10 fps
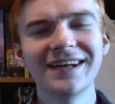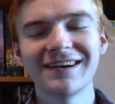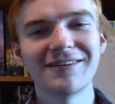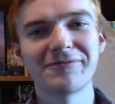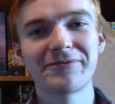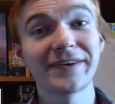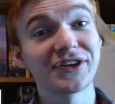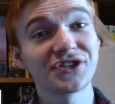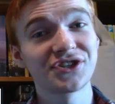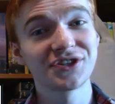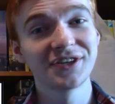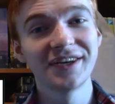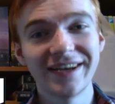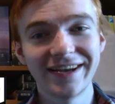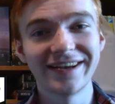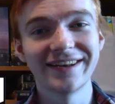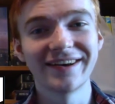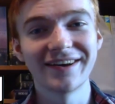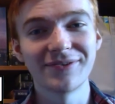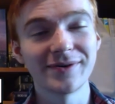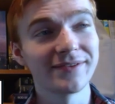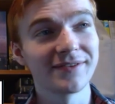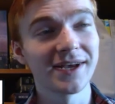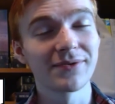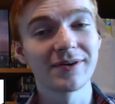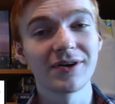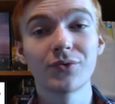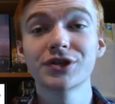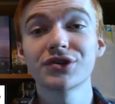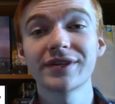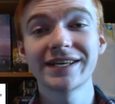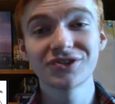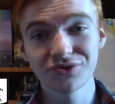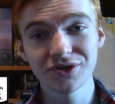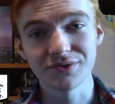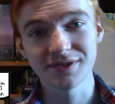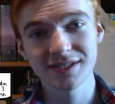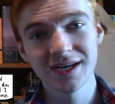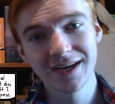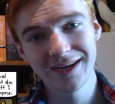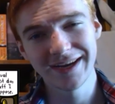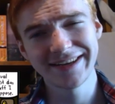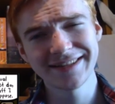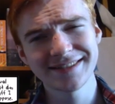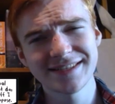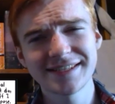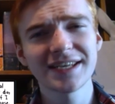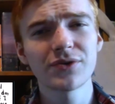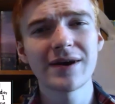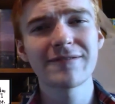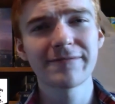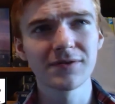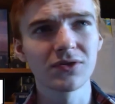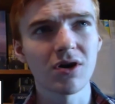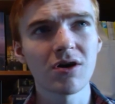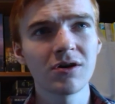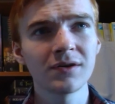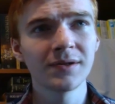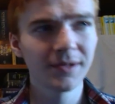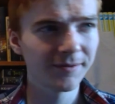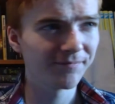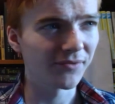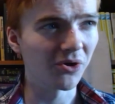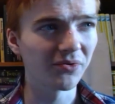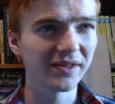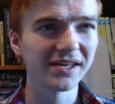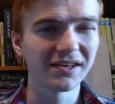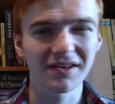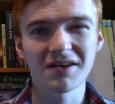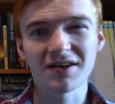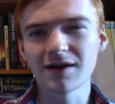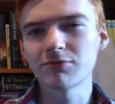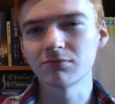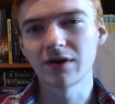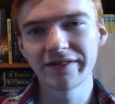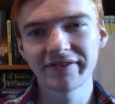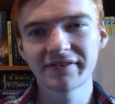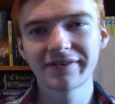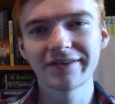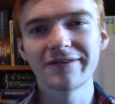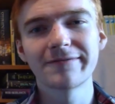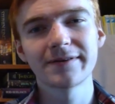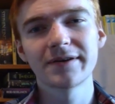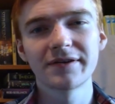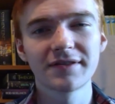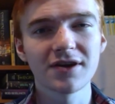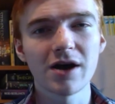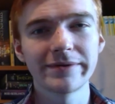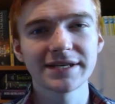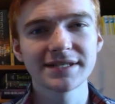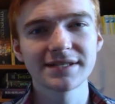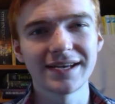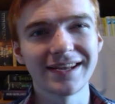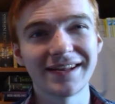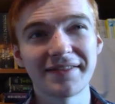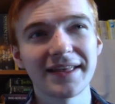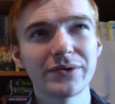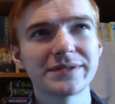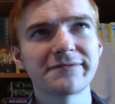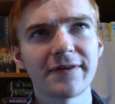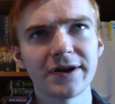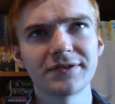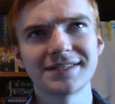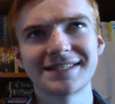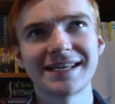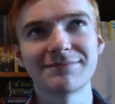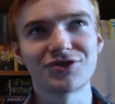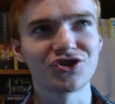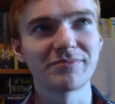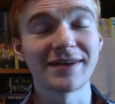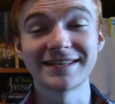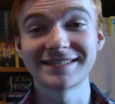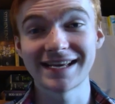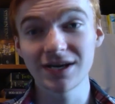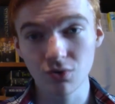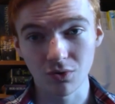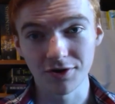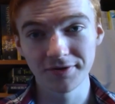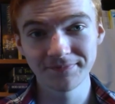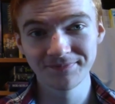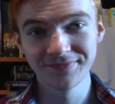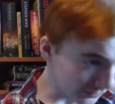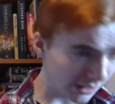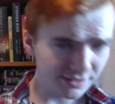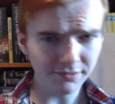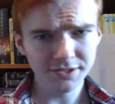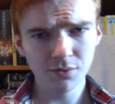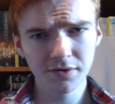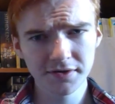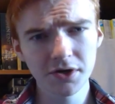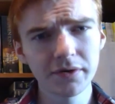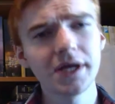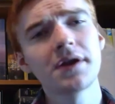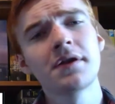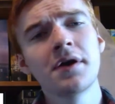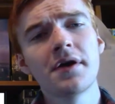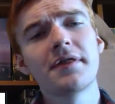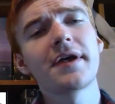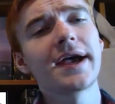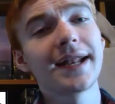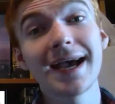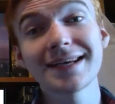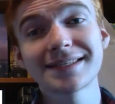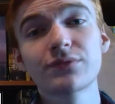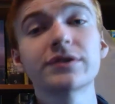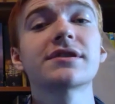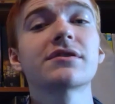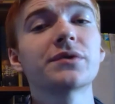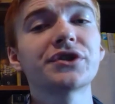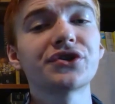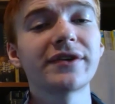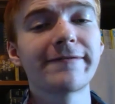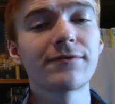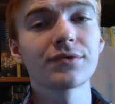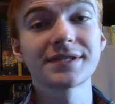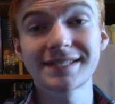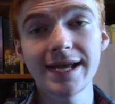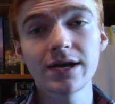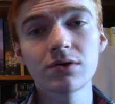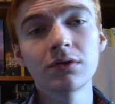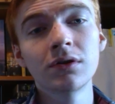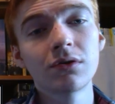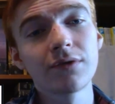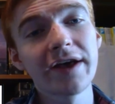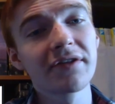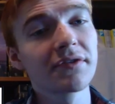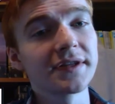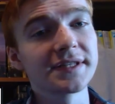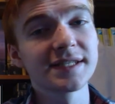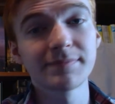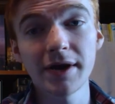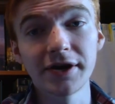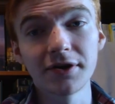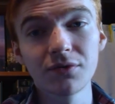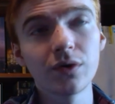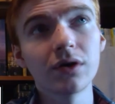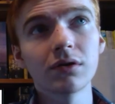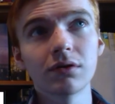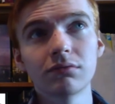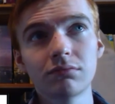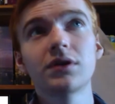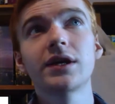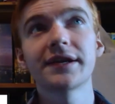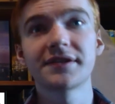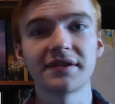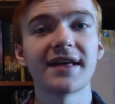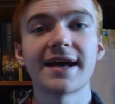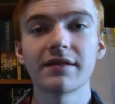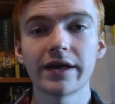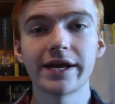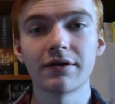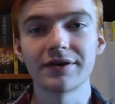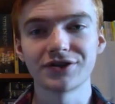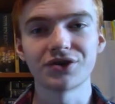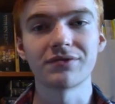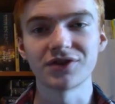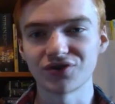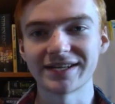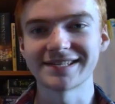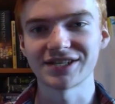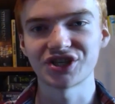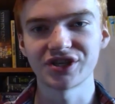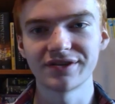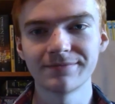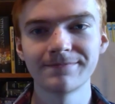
of Fish when they were originally introduced. It didn't stick around for long, only a couple months of the comics, and I think he was fired the same strip as Acorn. It's also worth noting that S was originally for Snail rather than Spider. We'll get to that later and show the transition.